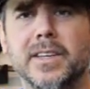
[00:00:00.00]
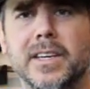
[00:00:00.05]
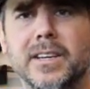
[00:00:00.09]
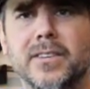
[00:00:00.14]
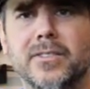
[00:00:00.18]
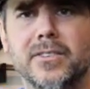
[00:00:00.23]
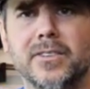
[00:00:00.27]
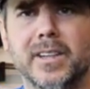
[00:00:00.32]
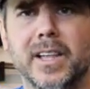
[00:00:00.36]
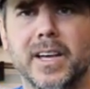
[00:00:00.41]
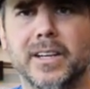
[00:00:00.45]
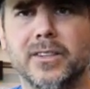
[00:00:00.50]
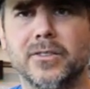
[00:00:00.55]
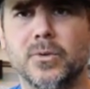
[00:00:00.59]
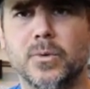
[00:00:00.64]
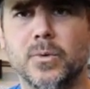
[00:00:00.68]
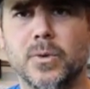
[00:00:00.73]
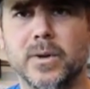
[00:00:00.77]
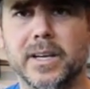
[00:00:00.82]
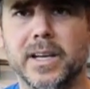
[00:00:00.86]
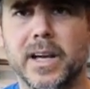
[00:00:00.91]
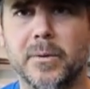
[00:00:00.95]
these are like
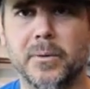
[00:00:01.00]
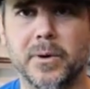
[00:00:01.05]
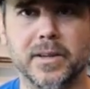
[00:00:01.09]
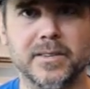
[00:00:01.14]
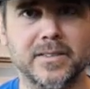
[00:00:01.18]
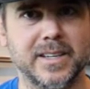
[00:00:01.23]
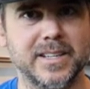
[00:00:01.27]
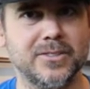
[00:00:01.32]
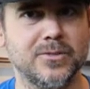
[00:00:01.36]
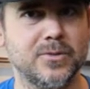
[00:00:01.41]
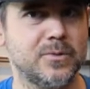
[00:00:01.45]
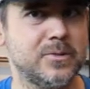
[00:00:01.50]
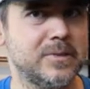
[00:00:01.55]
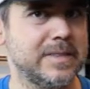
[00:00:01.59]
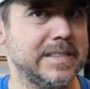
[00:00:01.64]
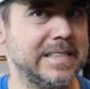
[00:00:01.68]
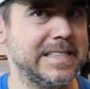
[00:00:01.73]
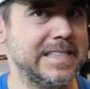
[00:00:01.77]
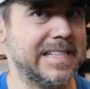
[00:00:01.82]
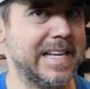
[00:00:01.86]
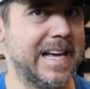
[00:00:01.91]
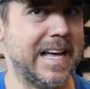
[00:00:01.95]
20, I want to say
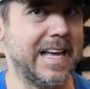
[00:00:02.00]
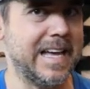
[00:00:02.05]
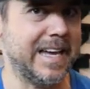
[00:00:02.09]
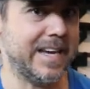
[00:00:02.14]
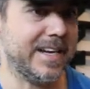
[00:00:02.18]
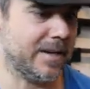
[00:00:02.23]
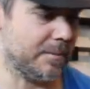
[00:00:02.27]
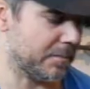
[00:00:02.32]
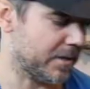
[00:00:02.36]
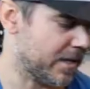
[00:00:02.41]
29.